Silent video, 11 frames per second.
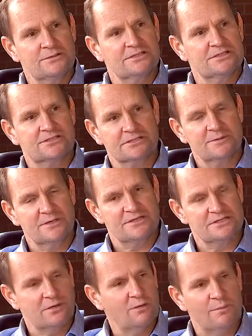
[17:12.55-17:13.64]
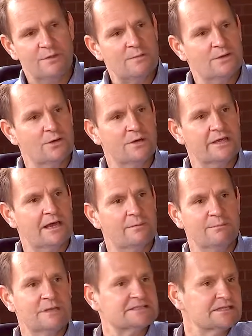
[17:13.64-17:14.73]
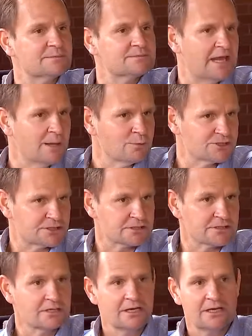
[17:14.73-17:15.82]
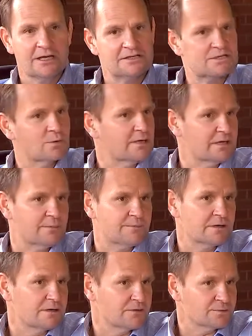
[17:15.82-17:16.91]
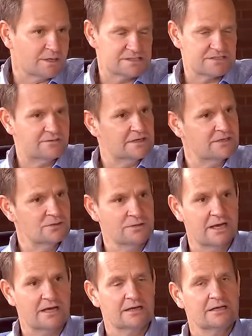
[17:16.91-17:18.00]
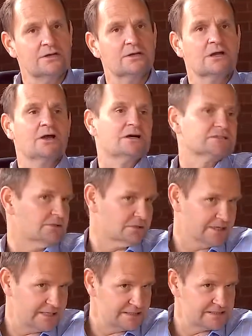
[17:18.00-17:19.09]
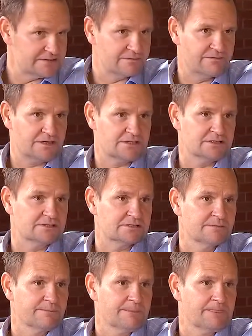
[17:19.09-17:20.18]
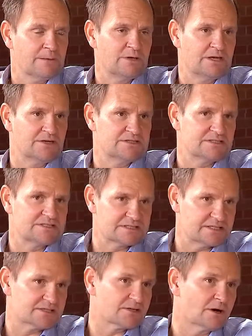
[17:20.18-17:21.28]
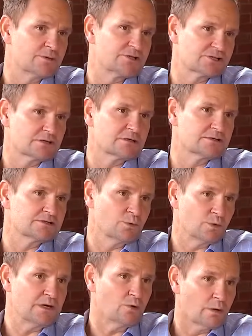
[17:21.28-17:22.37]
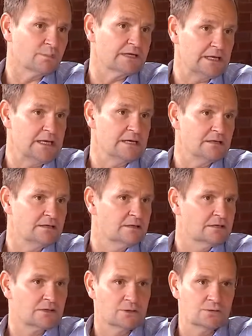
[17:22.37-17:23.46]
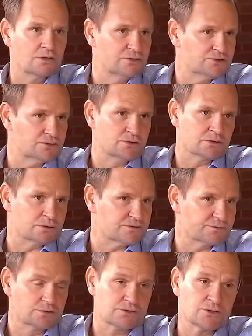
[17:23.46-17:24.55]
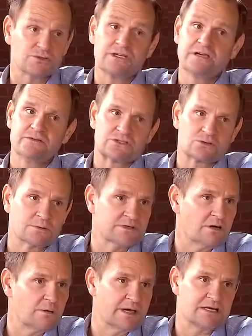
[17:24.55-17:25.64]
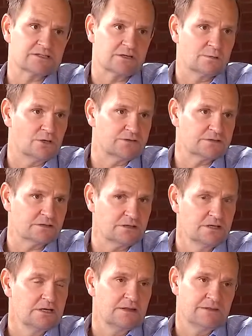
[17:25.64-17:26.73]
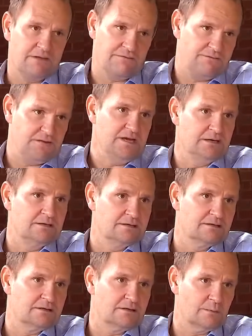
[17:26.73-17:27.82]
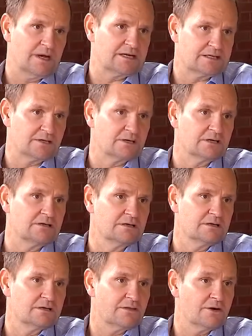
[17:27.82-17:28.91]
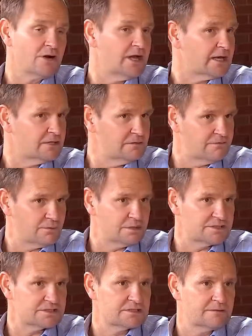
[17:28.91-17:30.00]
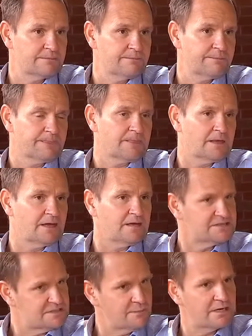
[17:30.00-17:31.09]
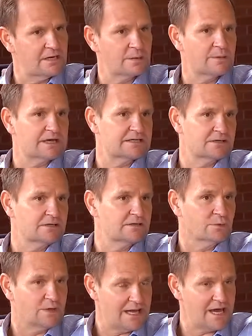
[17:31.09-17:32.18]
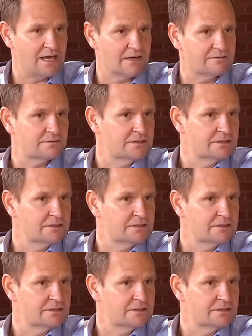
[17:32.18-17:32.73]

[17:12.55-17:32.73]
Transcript: it as a sugar because you don't want people going out and mixing up table sugar and squirting it up their nose. Because if they do that, you're going to cause all kinds of infections. Because the 6 carbon sugars that we normally eat, glucose, sucrose, fructose, even sorbitol, mannitol, maltitol, they feed the bacteria that are not good for us. Okay, the symbiotic bacteria that we have,